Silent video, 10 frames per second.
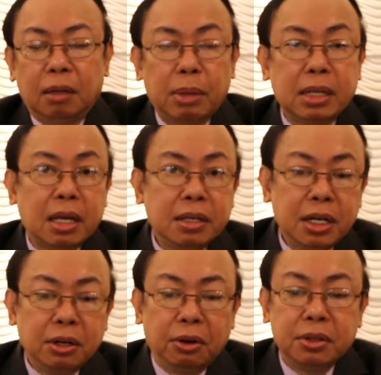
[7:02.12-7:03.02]
by the
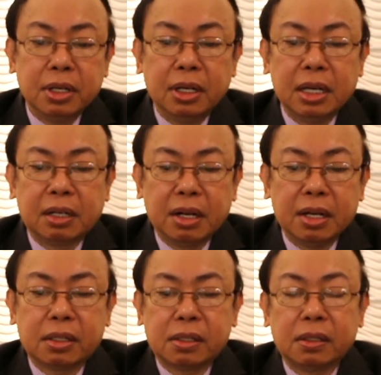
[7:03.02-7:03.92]
year-on-year
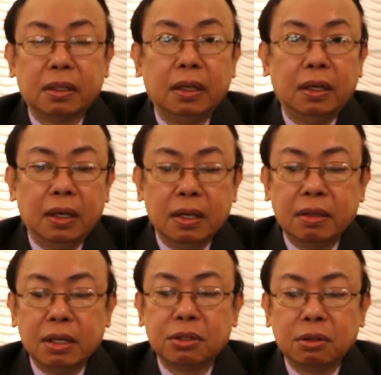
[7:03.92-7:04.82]
increase in
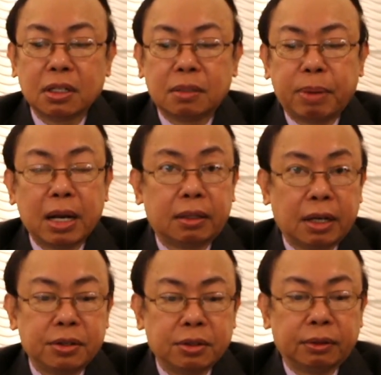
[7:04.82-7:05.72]
the insurance
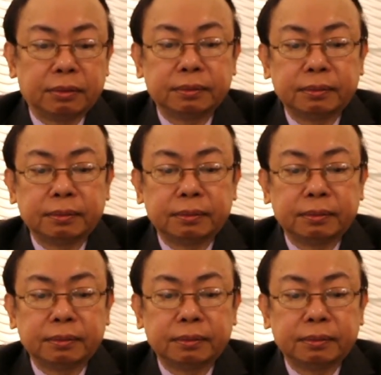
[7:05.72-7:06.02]
penetration.